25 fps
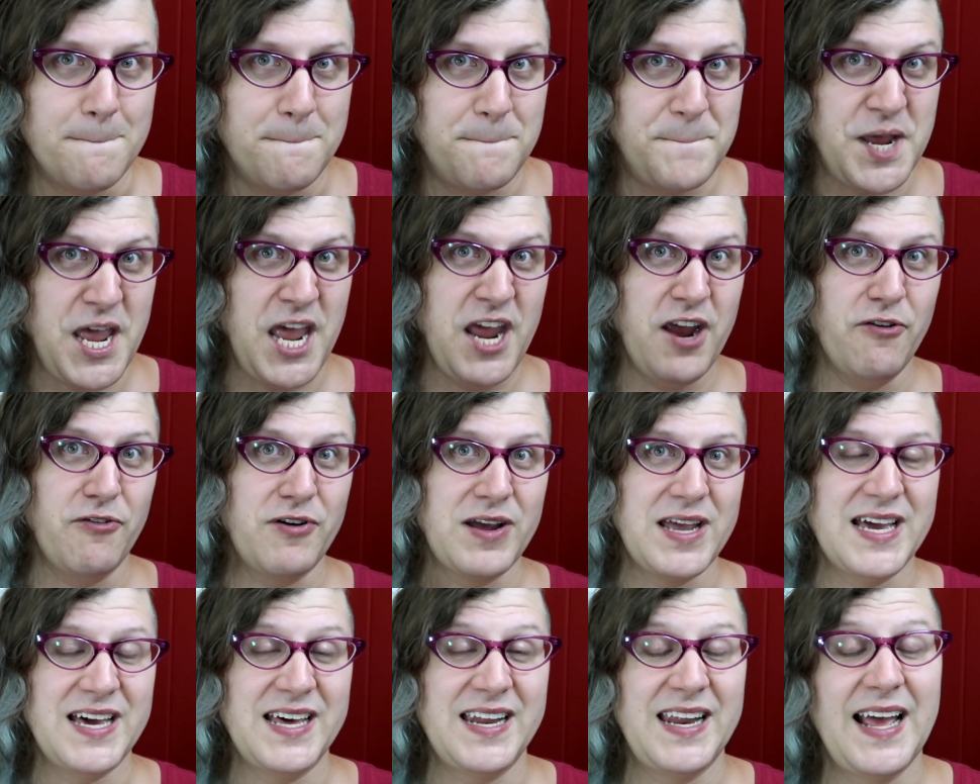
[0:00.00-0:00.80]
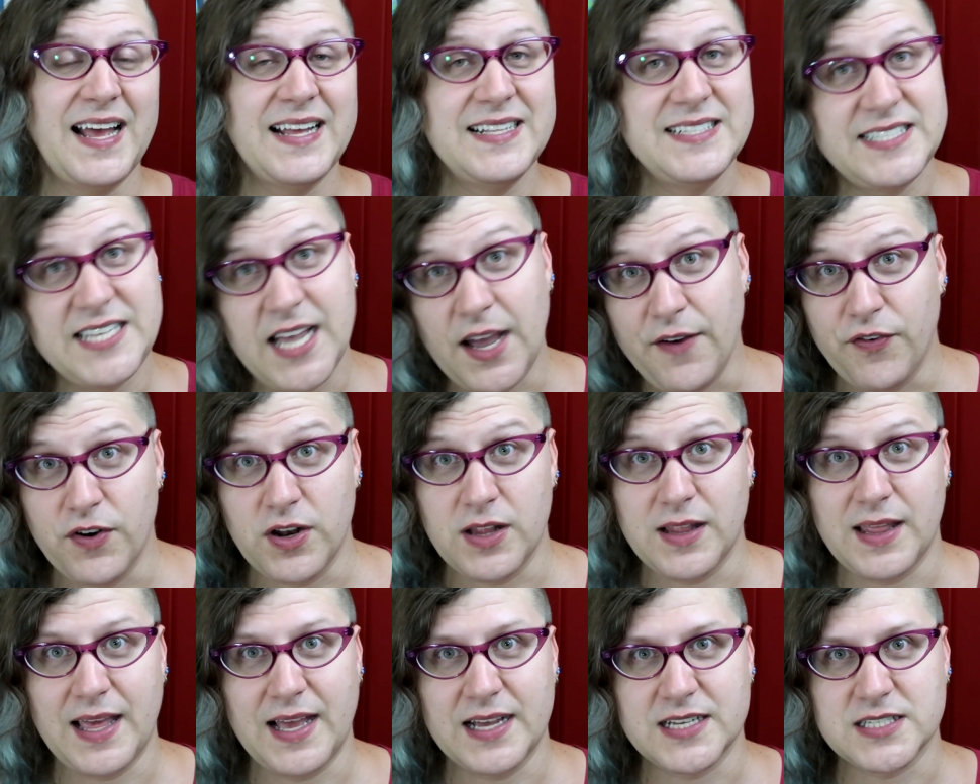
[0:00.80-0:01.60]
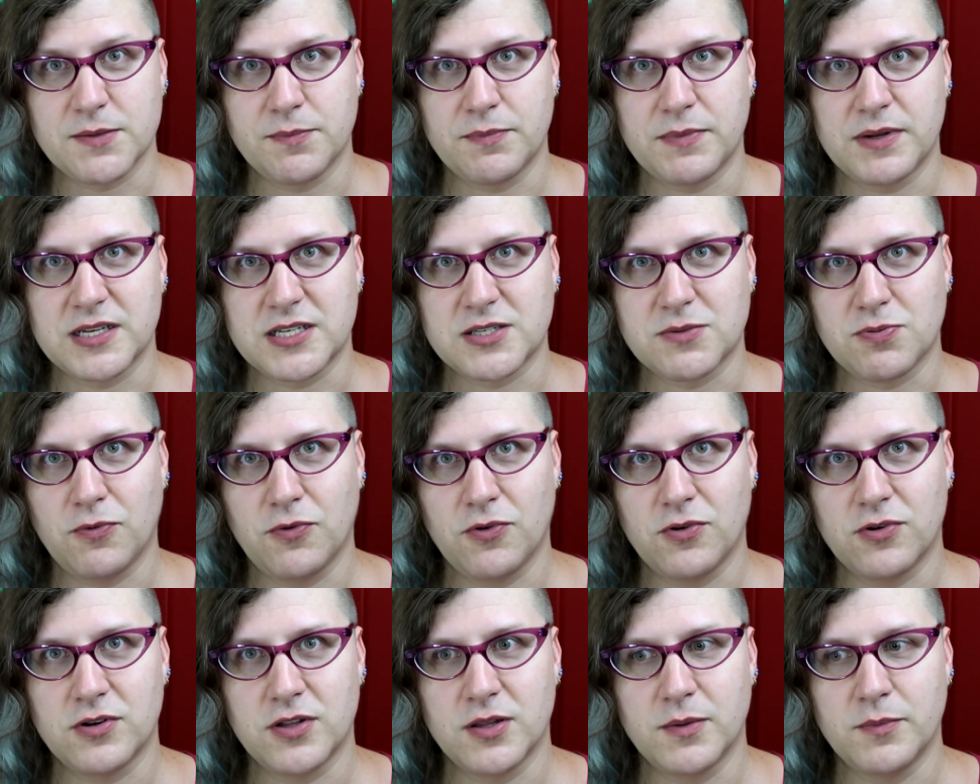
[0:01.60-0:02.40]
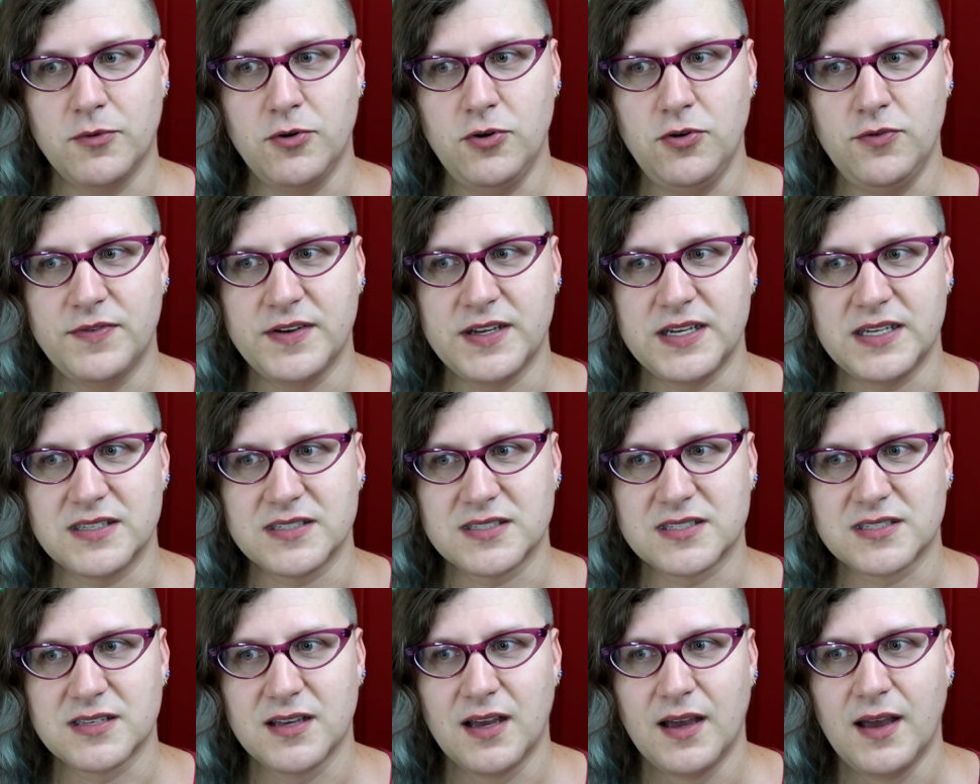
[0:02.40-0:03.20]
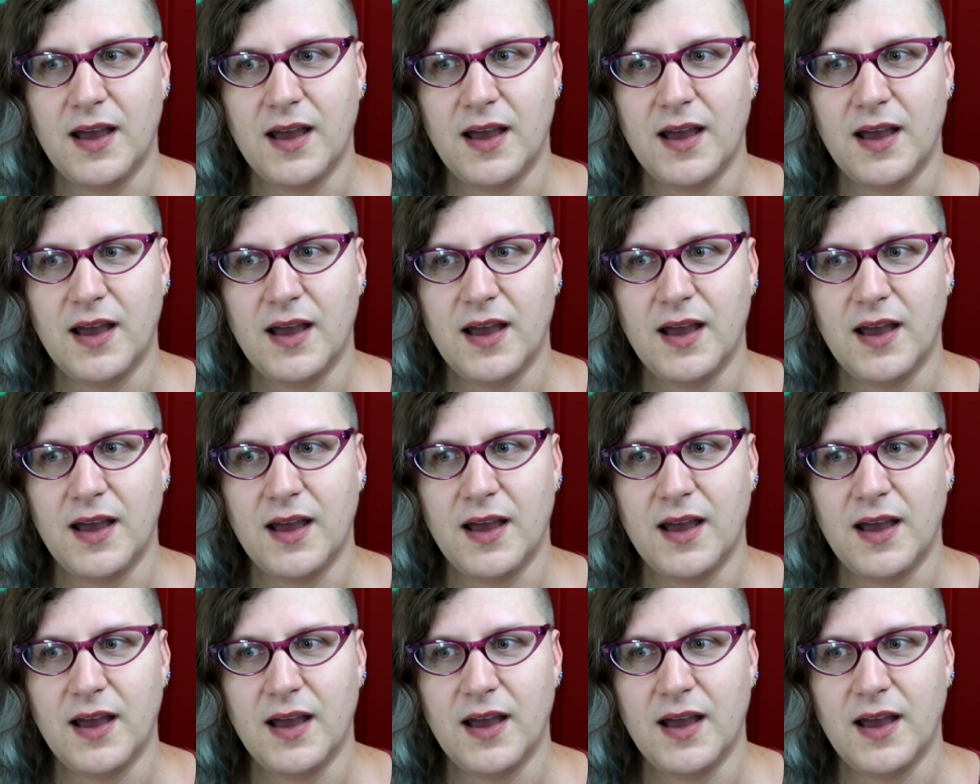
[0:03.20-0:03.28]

period, and definitely hasn't been explored in the movies.